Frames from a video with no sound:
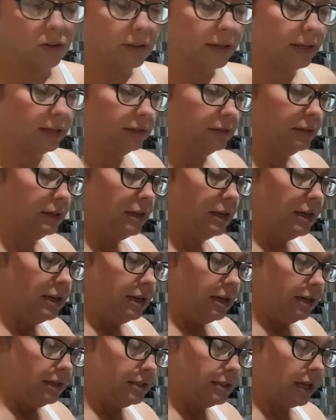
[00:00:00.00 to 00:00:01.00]
in.
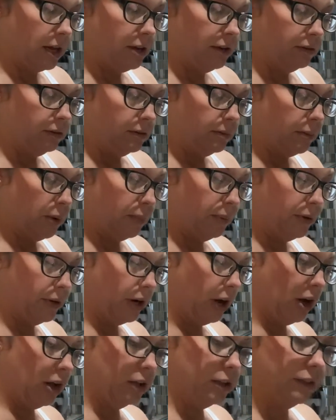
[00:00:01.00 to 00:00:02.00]
So I'm gonna put
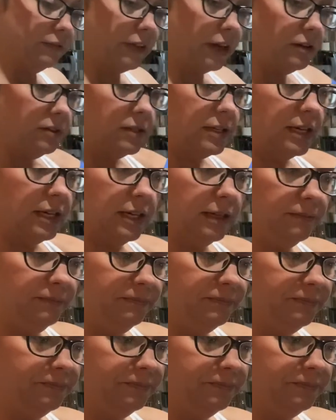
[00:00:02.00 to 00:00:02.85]
all of those in.